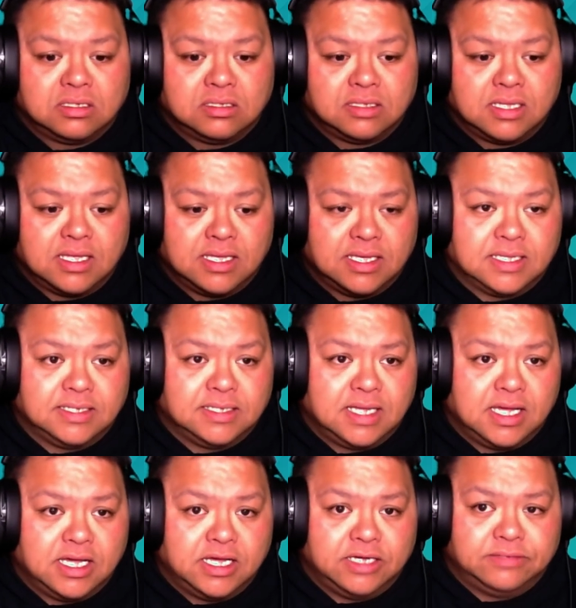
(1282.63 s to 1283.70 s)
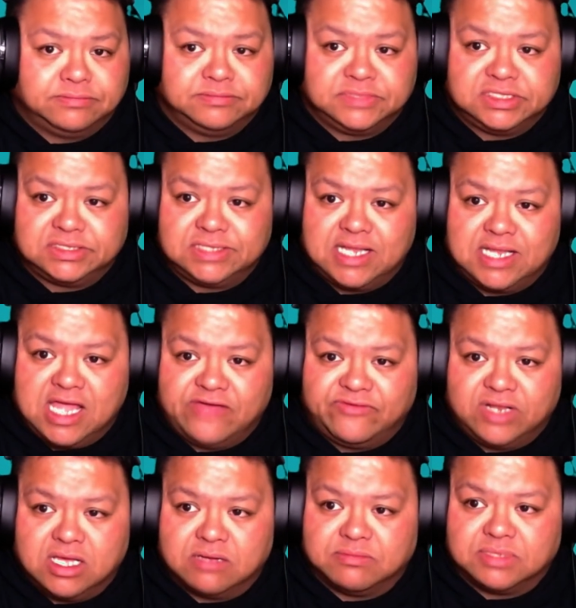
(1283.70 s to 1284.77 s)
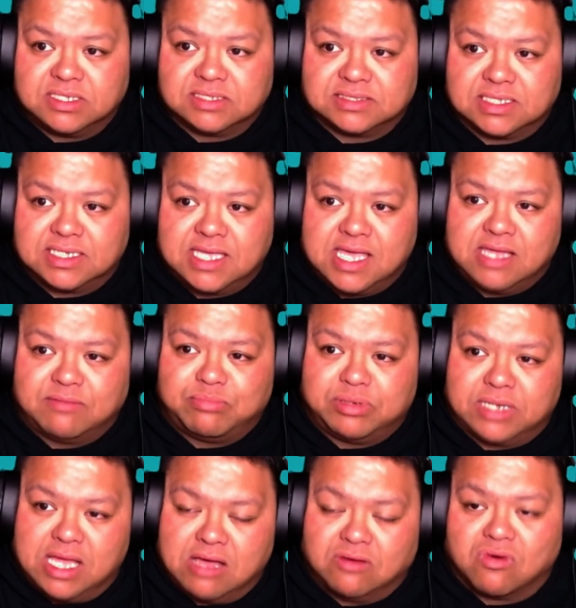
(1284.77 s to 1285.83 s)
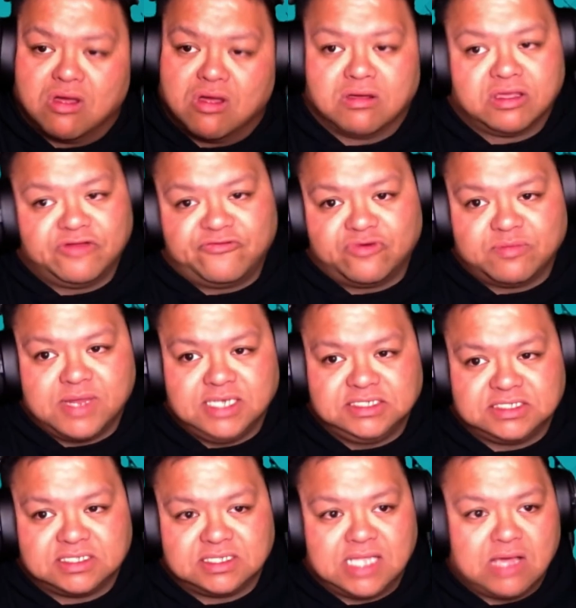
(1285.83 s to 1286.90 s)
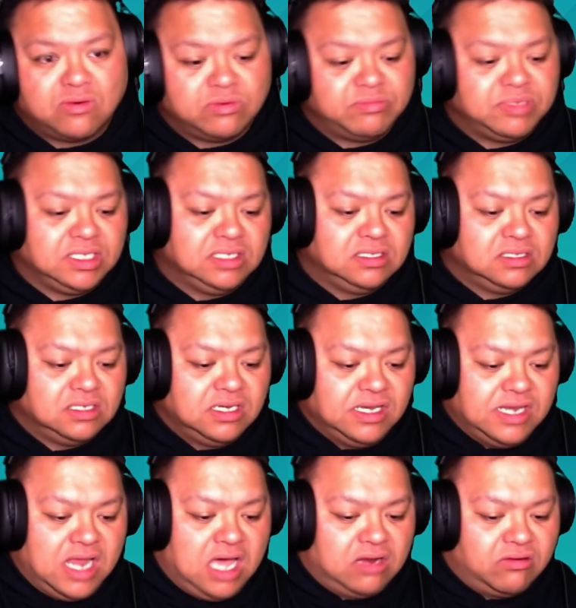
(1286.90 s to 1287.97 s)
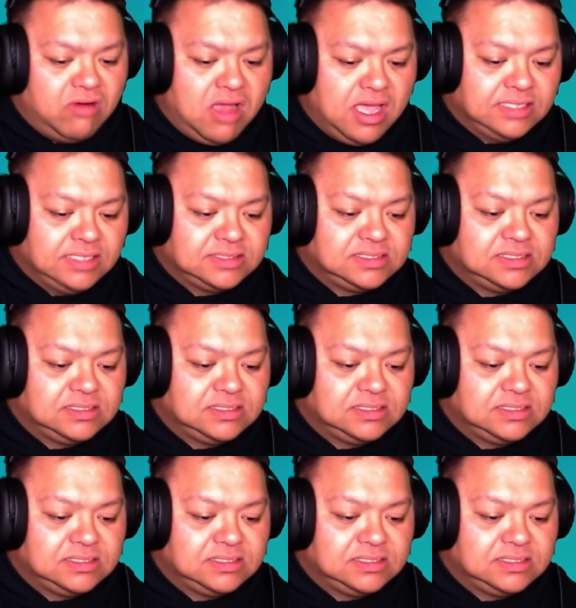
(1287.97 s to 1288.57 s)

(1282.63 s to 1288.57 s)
and just not have it up because I can't put out wrong information, and that would be not right.